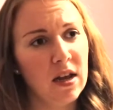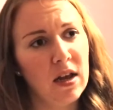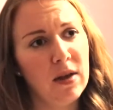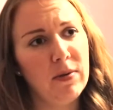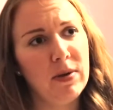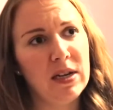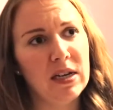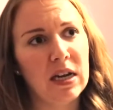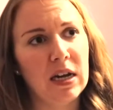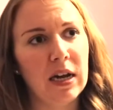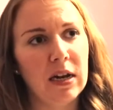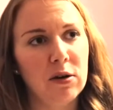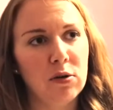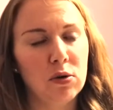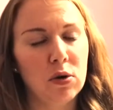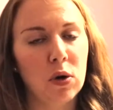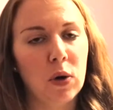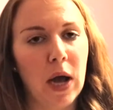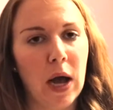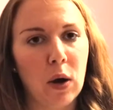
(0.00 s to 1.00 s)
I mean, I
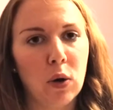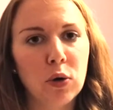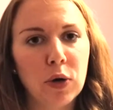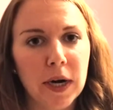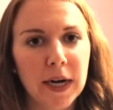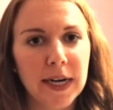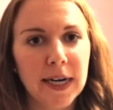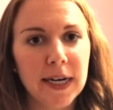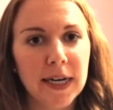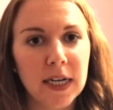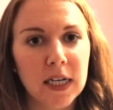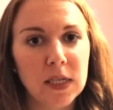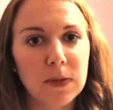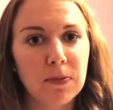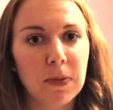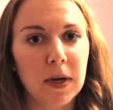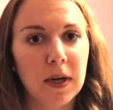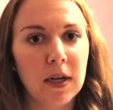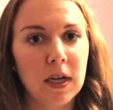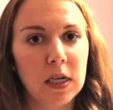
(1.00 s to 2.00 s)
don't know how great it is,
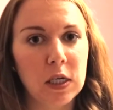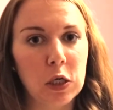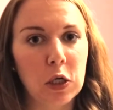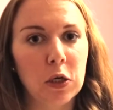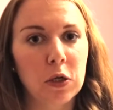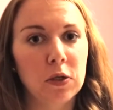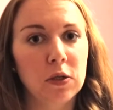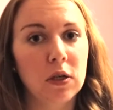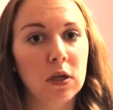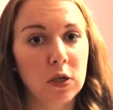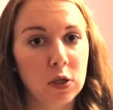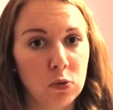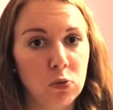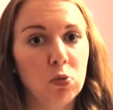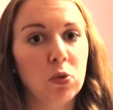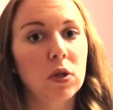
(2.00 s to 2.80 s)
but it turns a